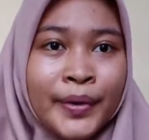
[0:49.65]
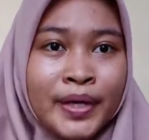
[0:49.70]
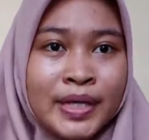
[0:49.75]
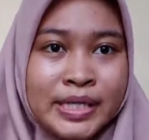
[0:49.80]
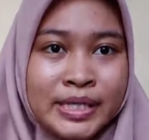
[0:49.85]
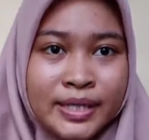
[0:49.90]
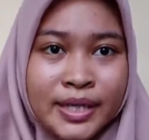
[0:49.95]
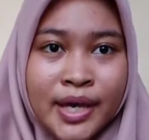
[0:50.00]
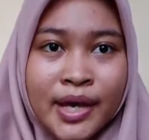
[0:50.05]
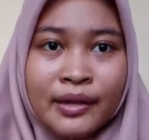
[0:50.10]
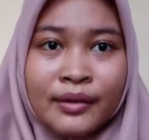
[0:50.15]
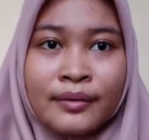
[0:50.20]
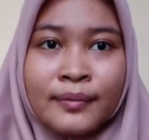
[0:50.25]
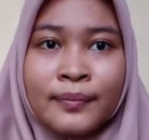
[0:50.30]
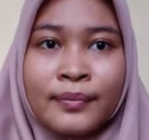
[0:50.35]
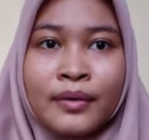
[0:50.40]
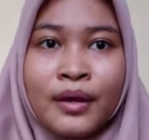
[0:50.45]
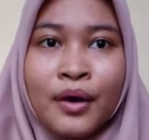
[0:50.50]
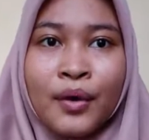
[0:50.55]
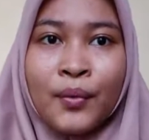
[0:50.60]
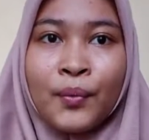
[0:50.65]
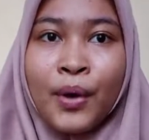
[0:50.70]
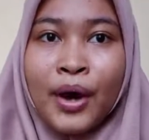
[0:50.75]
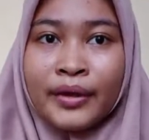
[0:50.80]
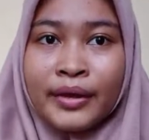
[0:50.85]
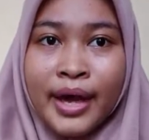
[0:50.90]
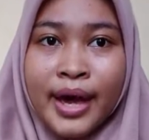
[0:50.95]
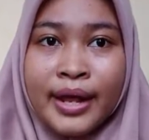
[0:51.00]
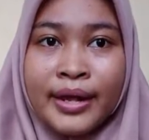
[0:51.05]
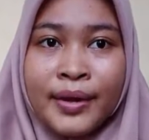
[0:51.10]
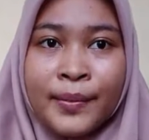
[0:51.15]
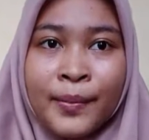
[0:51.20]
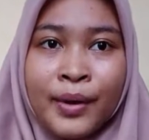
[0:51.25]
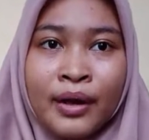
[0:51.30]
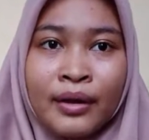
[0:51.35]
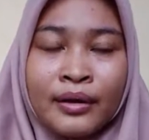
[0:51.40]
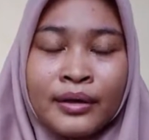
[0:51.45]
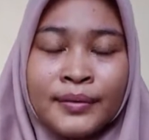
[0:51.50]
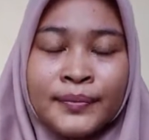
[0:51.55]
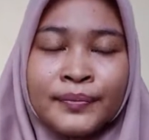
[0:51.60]
person, one
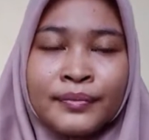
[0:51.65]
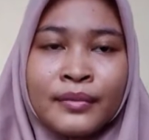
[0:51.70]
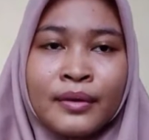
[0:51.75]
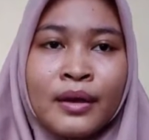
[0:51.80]
animal,